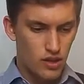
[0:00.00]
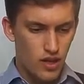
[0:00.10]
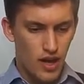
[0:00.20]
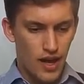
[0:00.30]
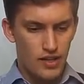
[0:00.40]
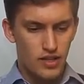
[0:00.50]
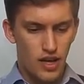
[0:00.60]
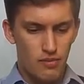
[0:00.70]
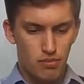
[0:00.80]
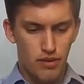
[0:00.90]
And
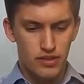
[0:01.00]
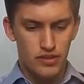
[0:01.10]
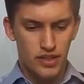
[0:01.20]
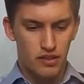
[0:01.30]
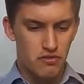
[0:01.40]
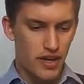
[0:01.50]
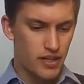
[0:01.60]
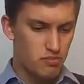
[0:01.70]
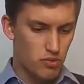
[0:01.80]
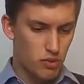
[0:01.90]
I'm pressing
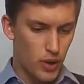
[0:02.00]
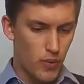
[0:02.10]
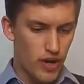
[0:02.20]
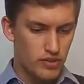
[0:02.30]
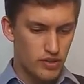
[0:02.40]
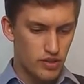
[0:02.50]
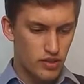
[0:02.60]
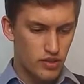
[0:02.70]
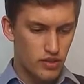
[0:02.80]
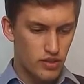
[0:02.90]
create pull request.
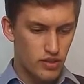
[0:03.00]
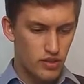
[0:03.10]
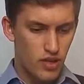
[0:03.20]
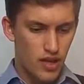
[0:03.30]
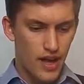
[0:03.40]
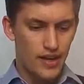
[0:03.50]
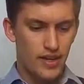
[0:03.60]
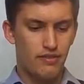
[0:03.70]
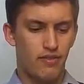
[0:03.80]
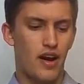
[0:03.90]
And
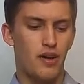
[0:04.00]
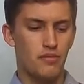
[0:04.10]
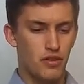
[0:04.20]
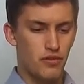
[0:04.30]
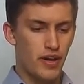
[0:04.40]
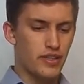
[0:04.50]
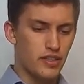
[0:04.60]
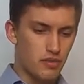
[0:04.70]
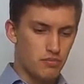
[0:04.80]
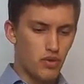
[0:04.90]
if I'm
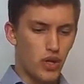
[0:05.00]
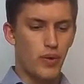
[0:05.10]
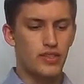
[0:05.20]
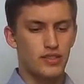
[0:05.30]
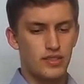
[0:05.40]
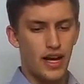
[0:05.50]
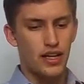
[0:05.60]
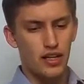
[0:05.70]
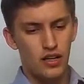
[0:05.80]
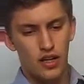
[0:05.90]
creating a pull request,
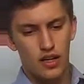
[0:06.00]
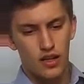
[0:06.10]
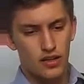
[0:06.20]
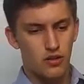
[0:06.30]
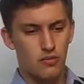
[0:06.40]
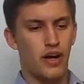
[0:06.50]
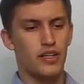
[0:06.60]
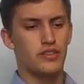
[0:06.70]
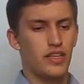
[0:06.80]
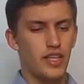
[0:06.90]
then you
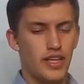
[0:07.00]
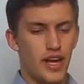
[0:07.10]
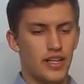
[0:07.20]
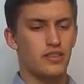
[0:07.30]
might see that